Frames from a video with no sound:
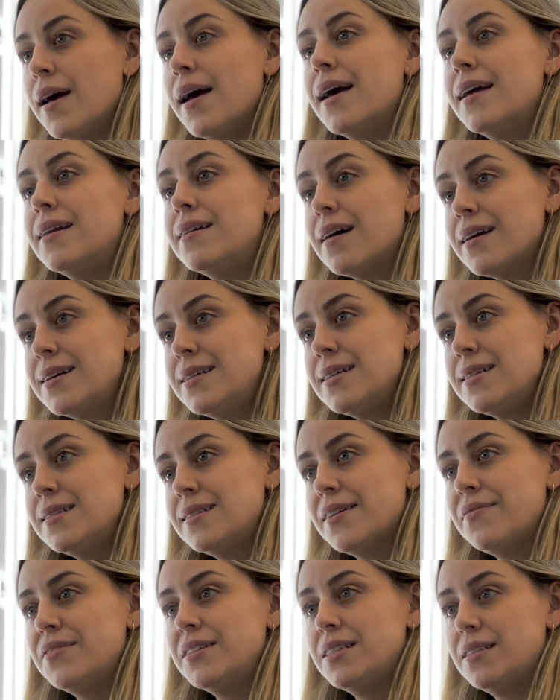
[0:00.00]
In
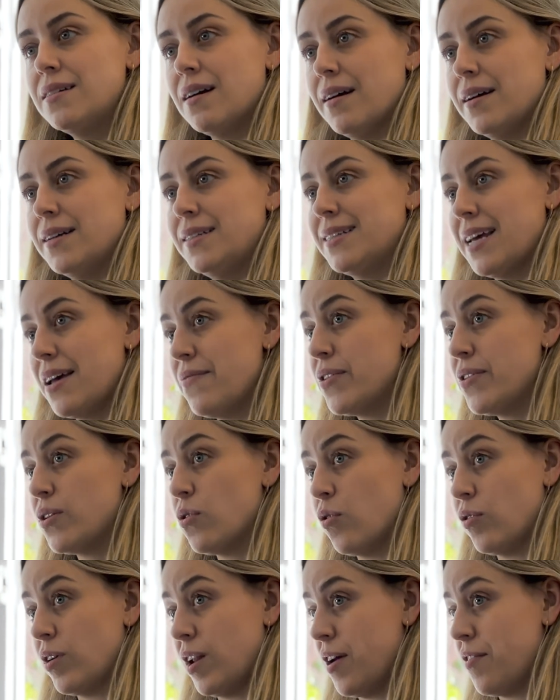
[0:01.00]
1979, David
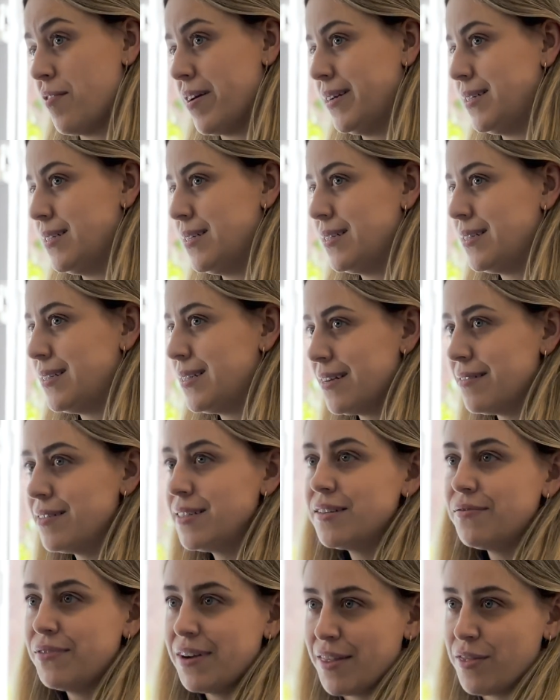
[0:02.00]
Hockney created a series of
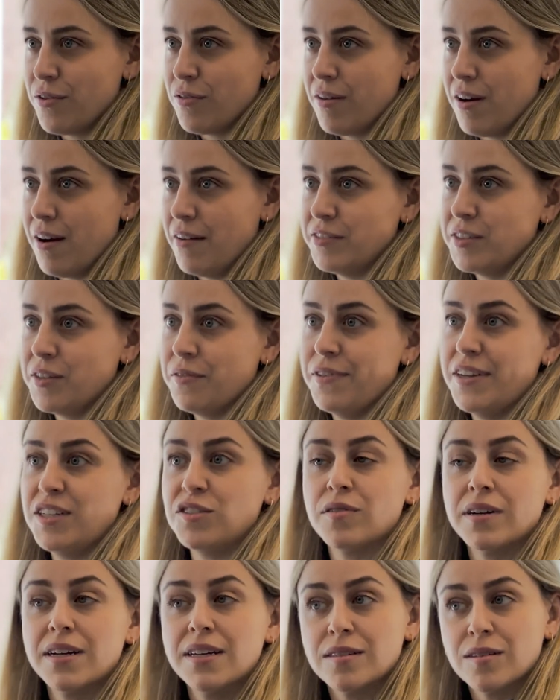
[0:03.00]
lithographs featuring
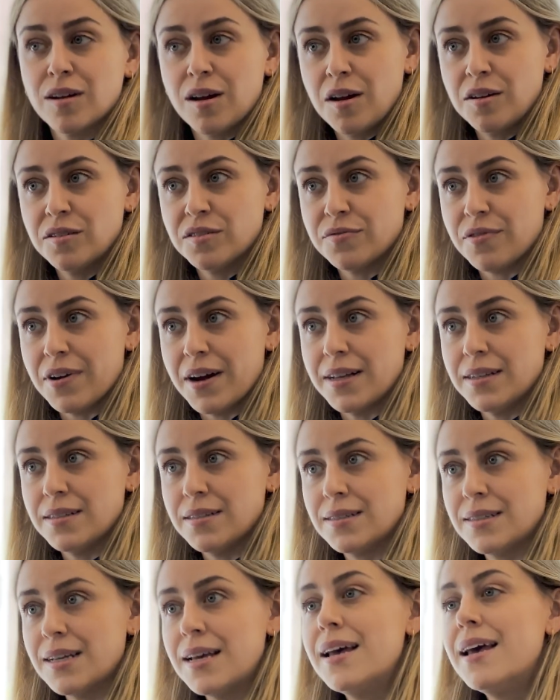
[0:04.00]
his close friends.
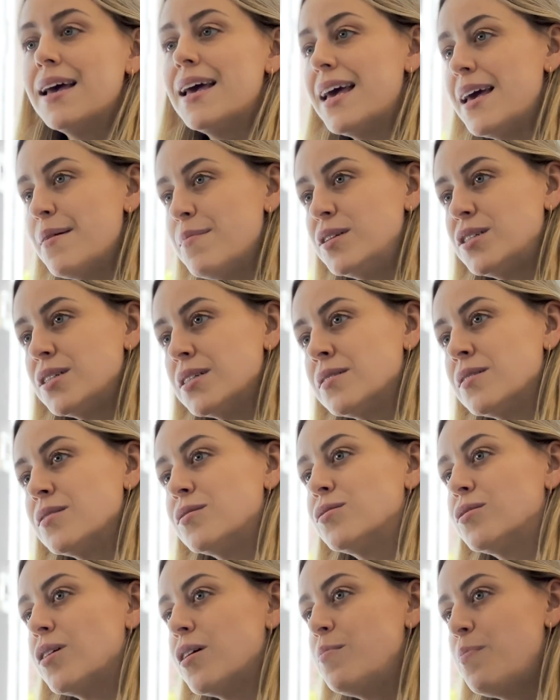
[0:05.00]
Images
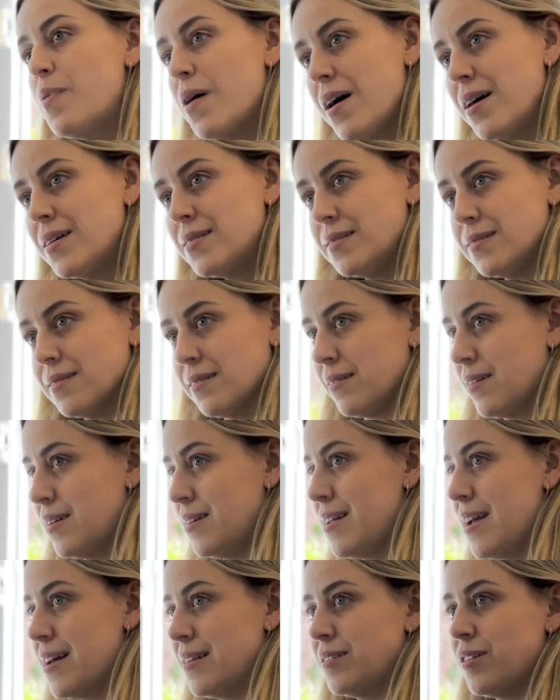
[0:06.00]
so personal and
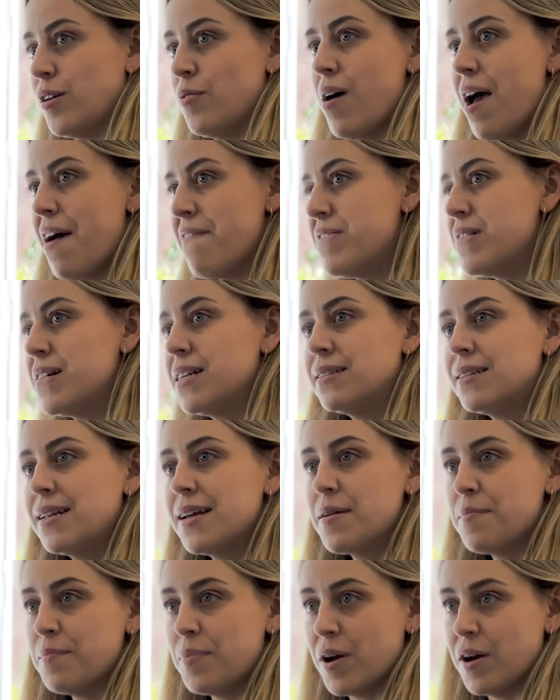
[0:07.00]
yet so effortlessly
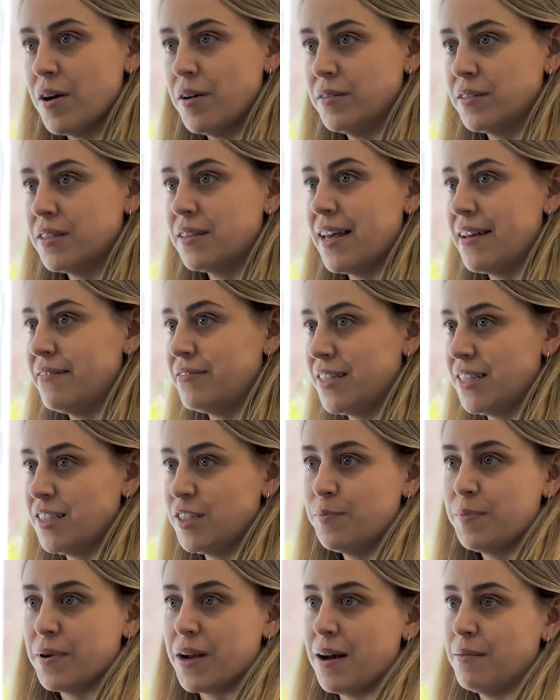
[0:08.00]
composed, they've since
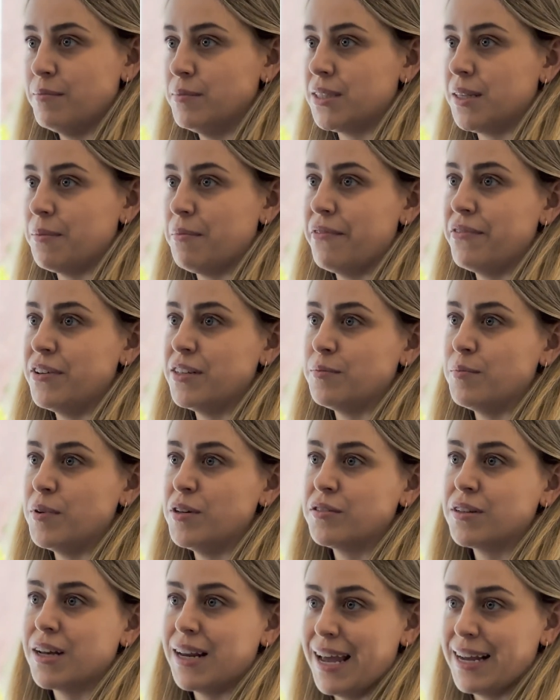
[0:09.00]
become some of his most
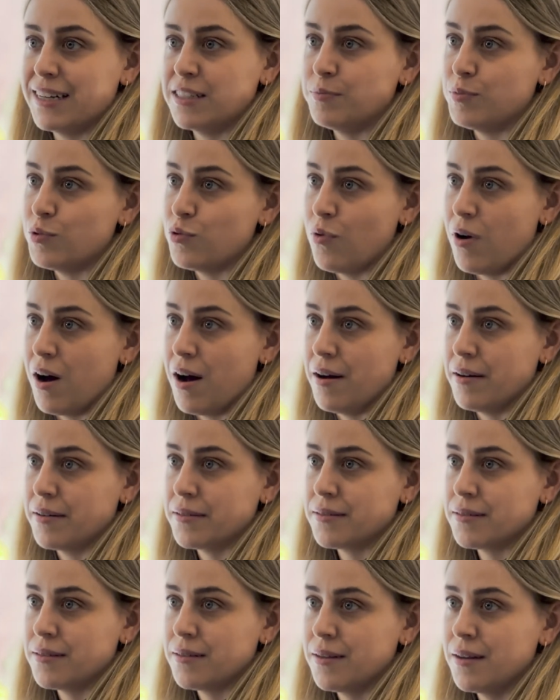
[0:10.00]
collectible works.